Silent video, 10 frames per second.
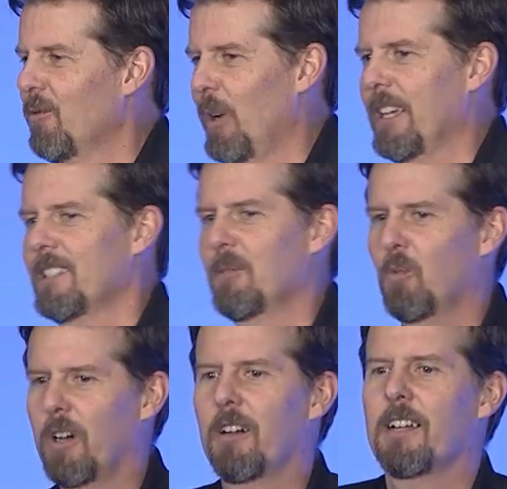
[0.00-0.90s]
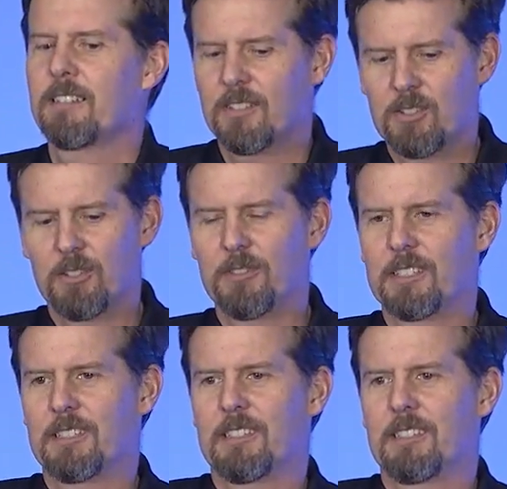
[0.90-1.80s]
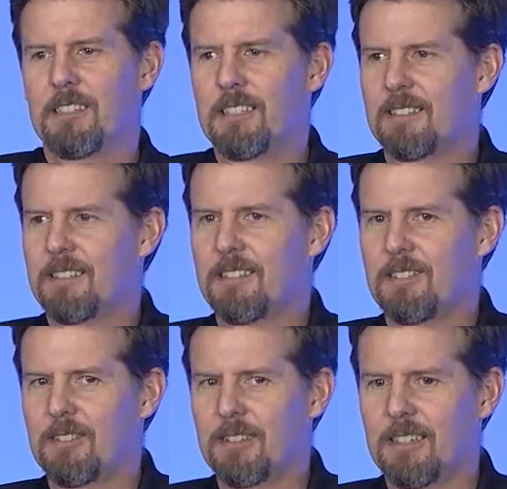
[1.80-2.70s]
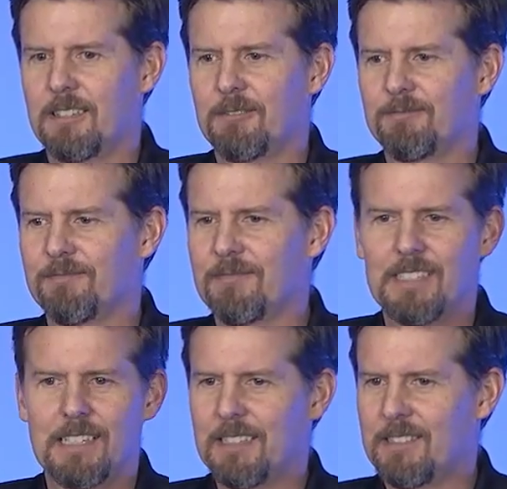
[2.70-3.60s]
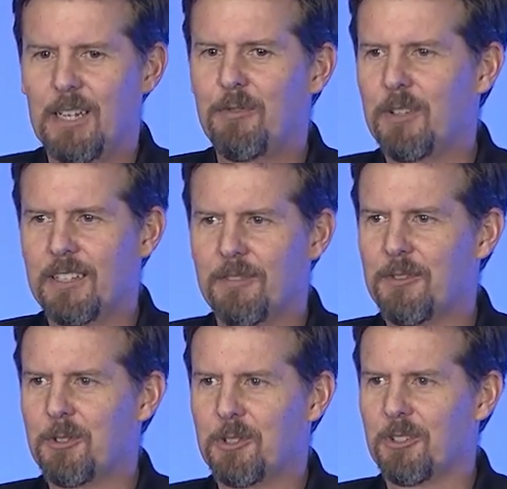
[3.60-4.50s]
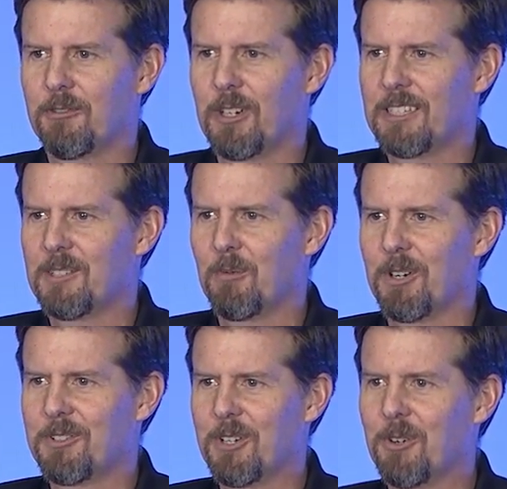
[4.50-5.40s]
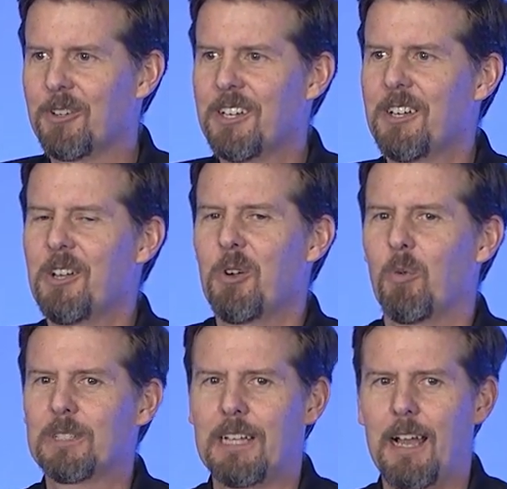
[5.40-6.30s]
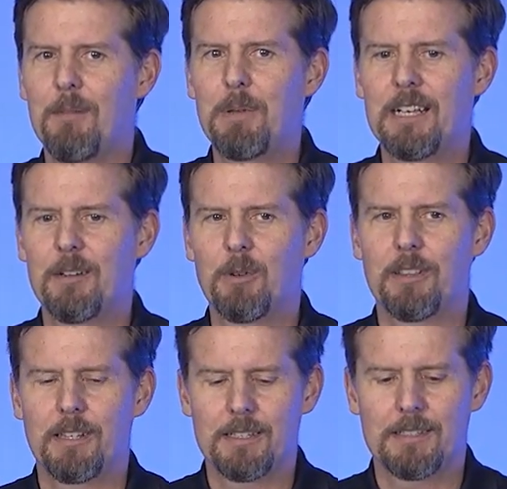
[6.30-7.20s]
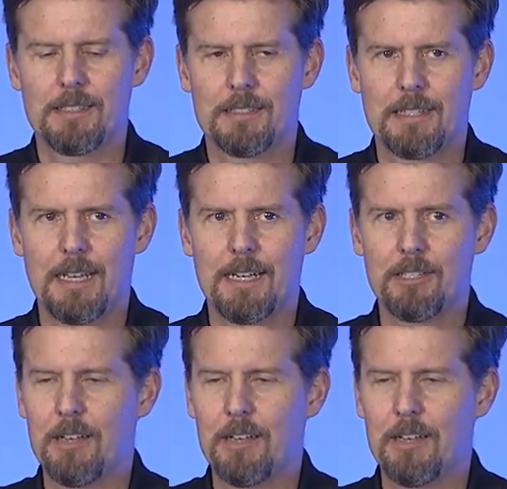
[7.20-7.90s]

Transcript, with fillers: ransomware as a service, it's, um, it's definitely the future of ransomware. So what's happening with this is they actually